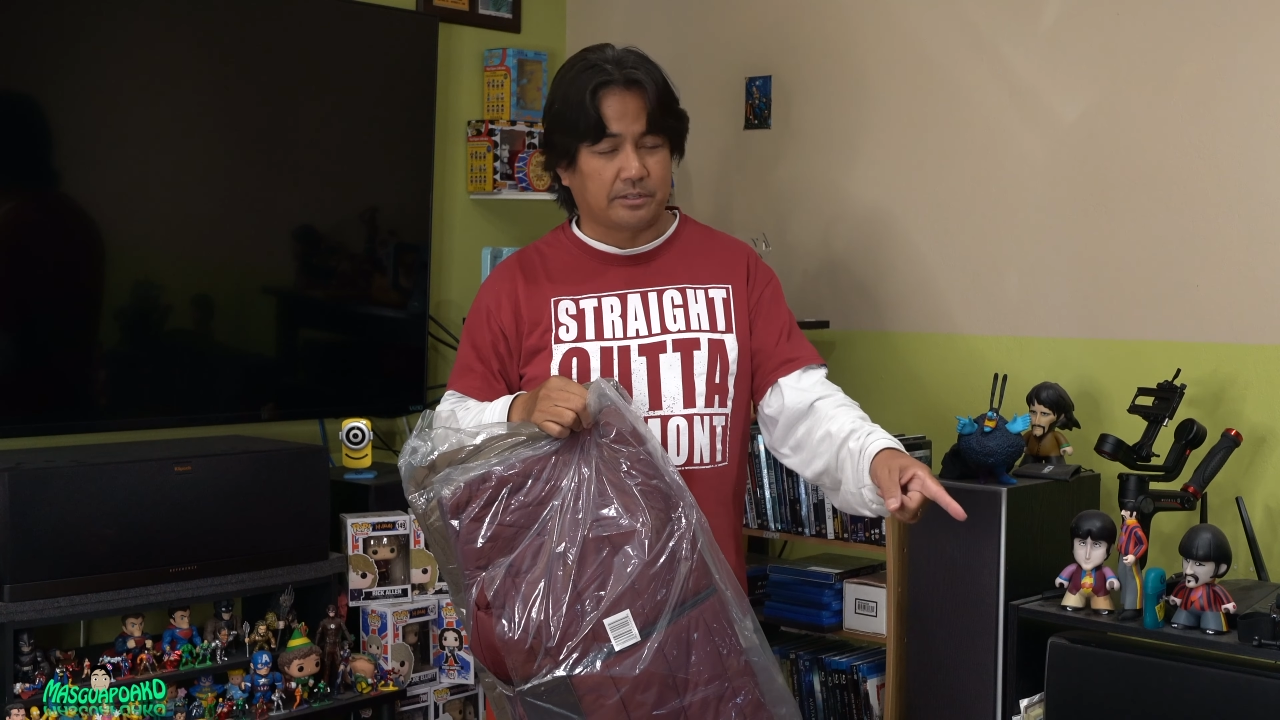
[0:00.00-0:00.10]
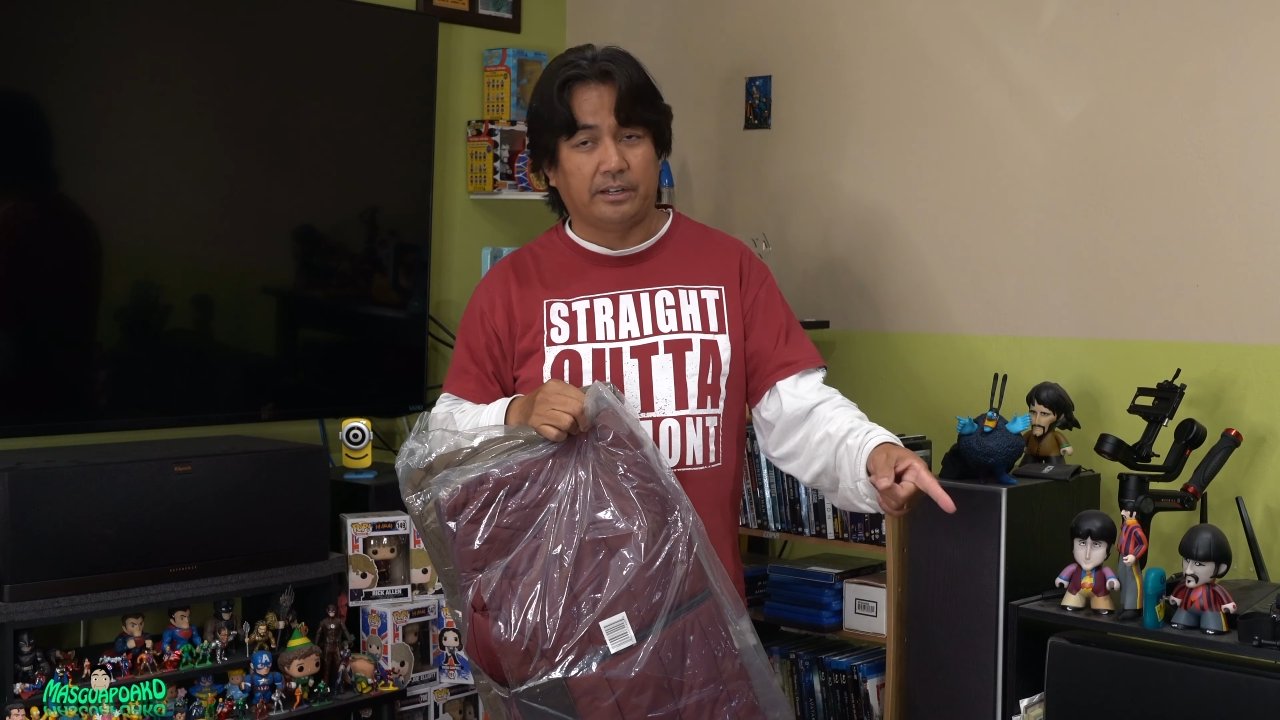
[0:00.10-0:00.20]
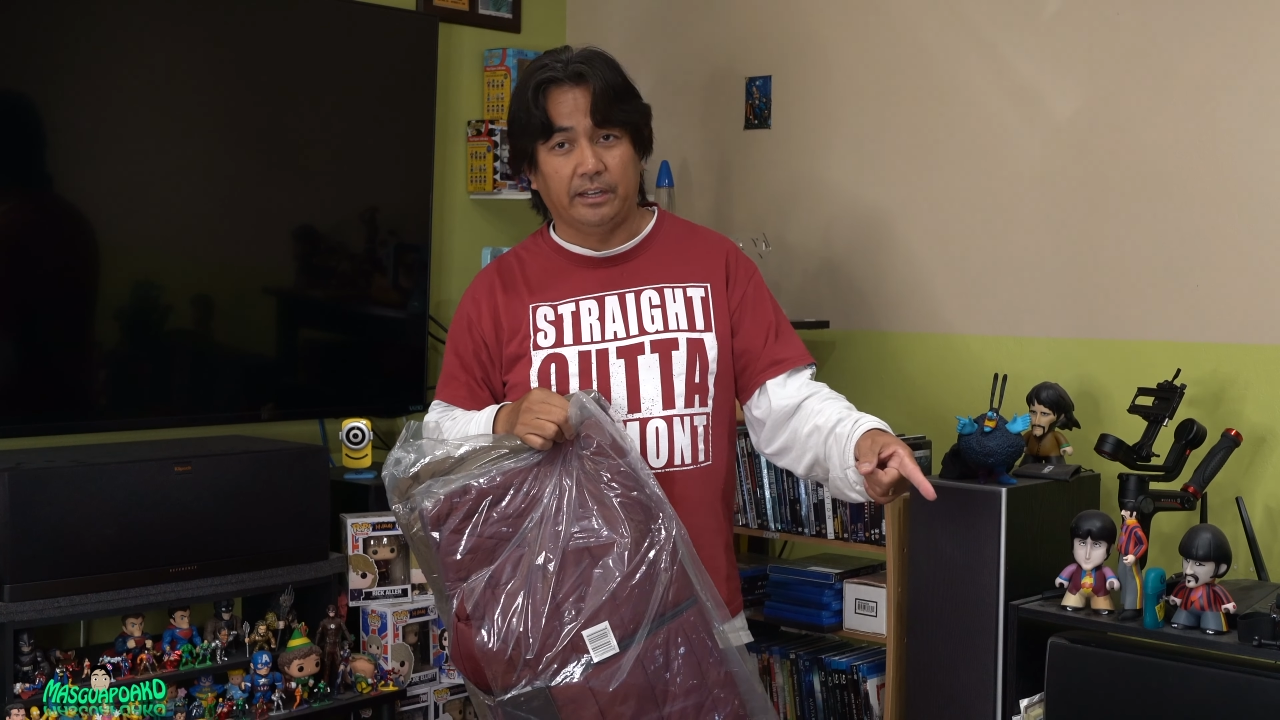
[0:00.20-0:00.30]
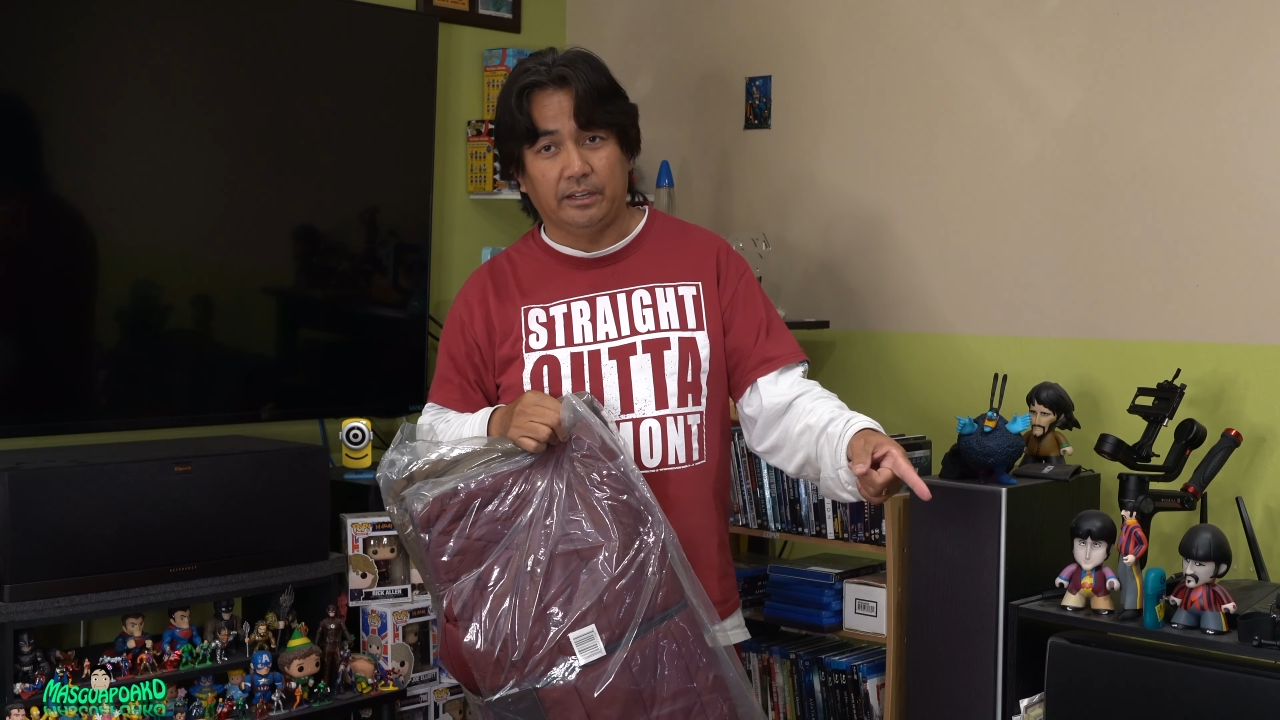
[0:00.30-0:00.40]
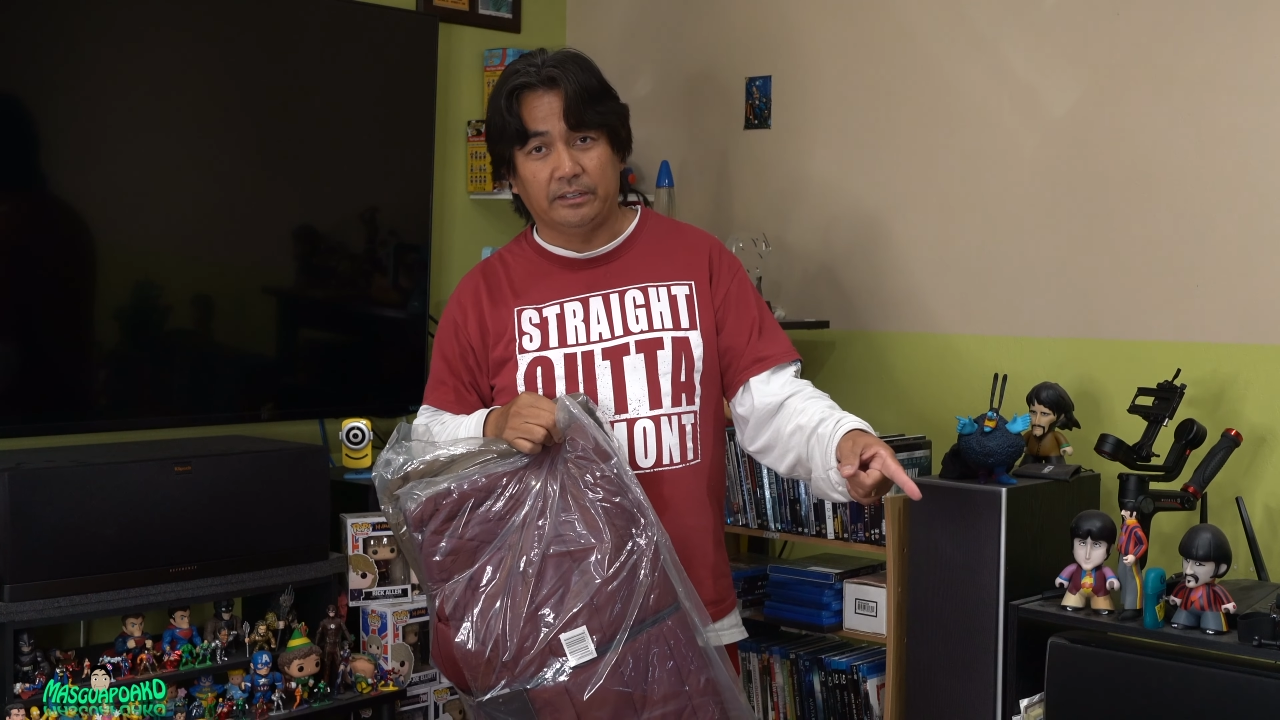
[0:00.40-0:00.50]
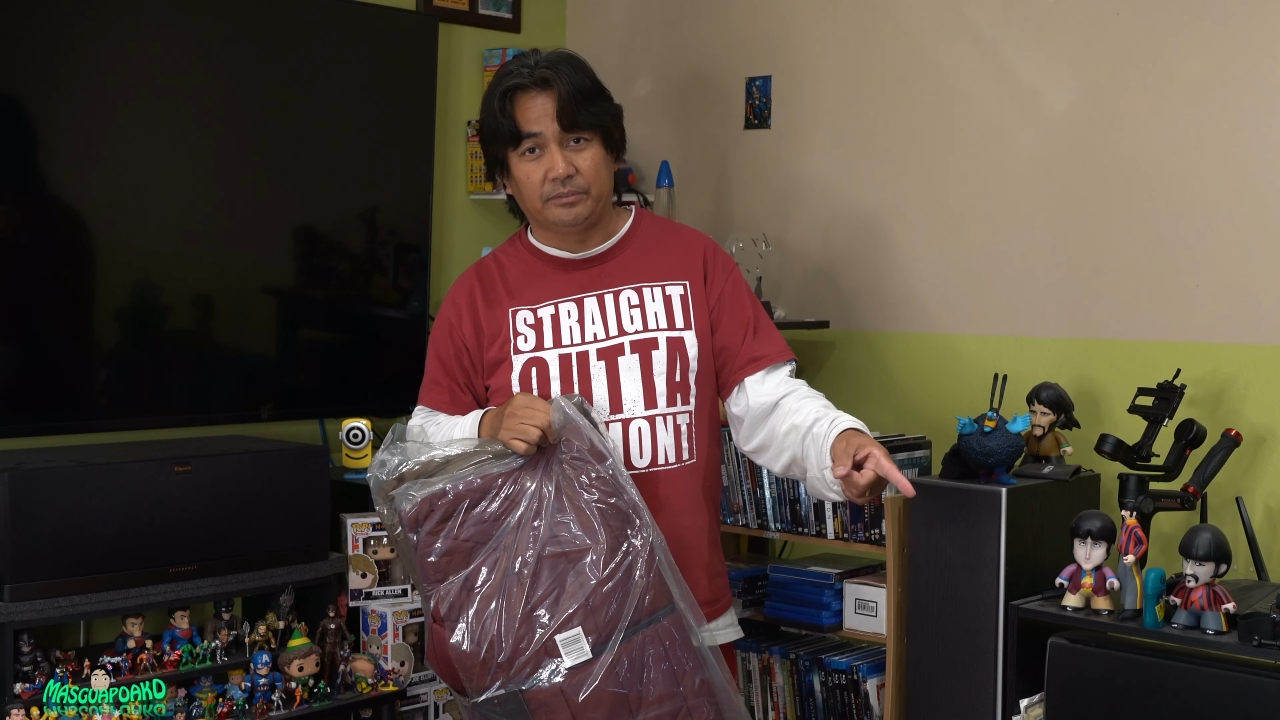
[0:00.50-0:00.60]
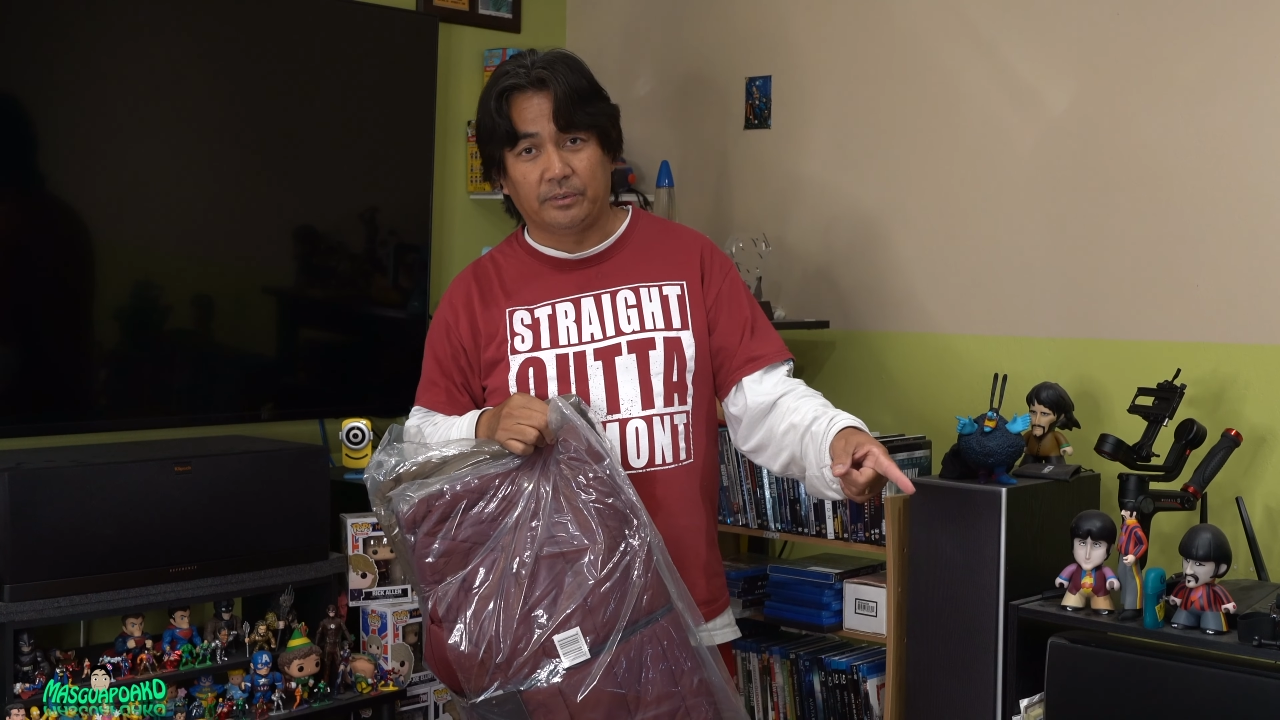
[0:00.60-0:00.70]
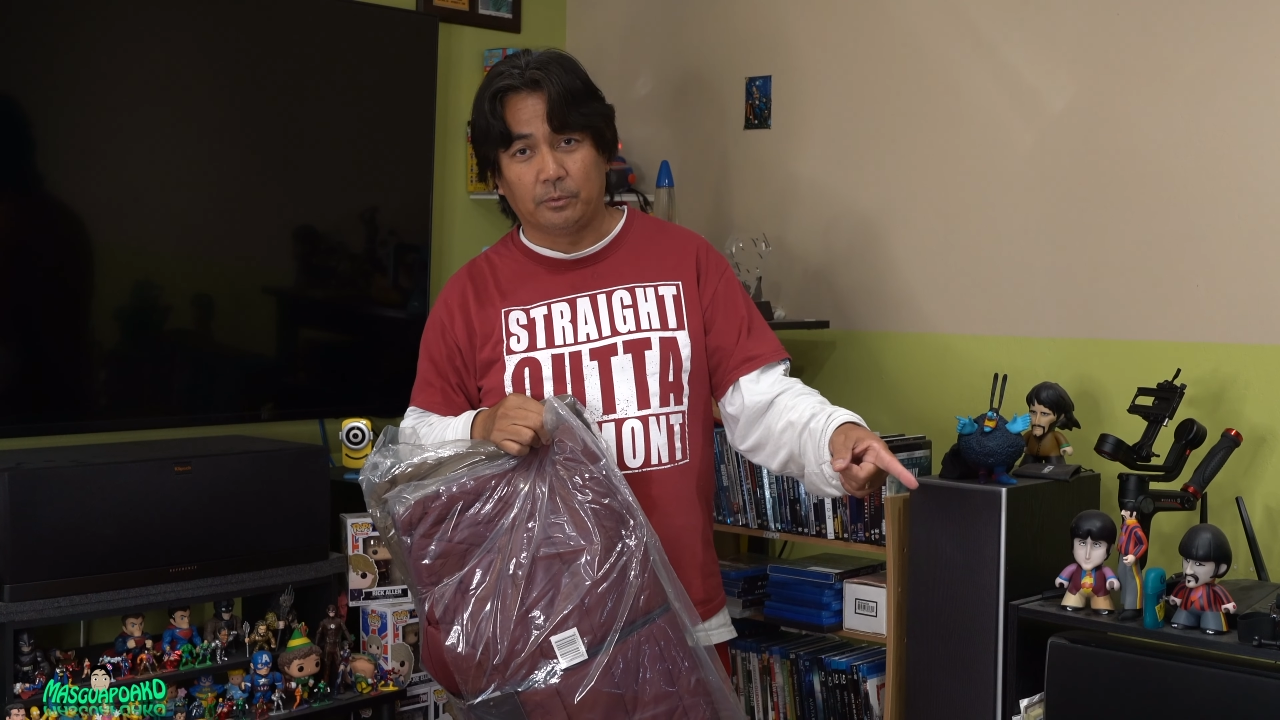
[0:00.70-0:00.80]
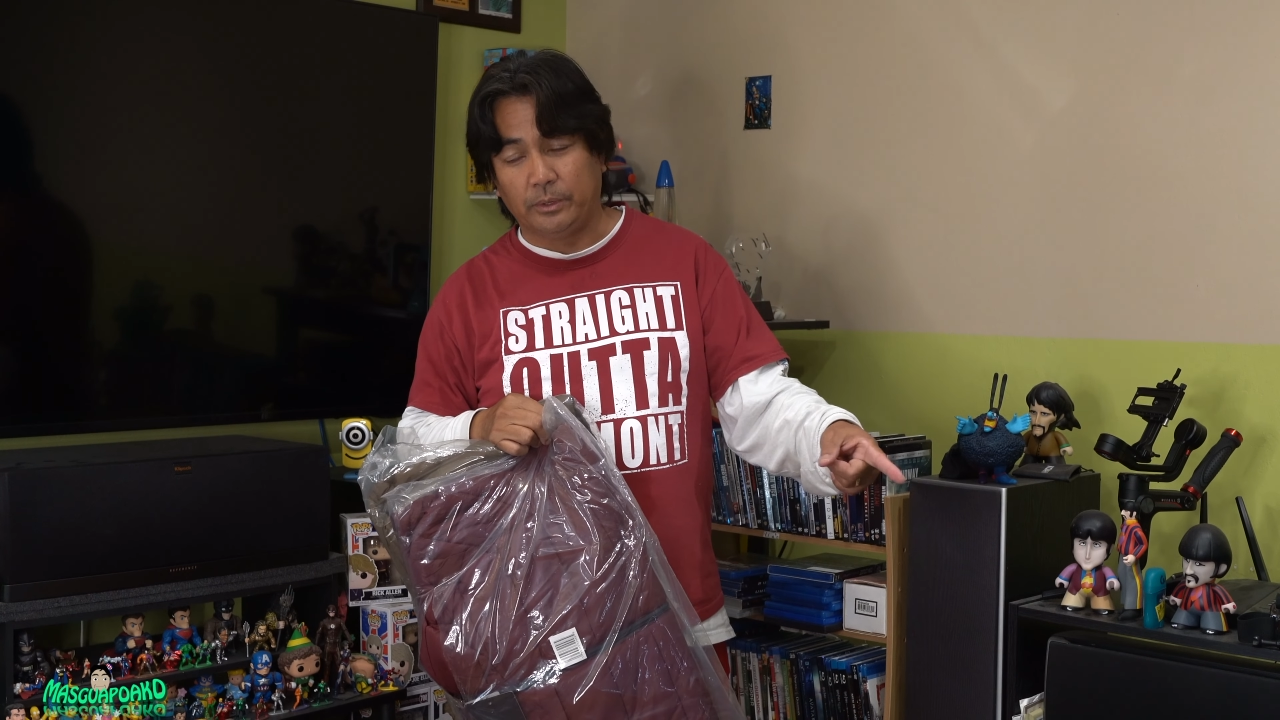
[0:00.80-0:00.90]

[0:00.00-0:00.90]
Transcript: trying it for a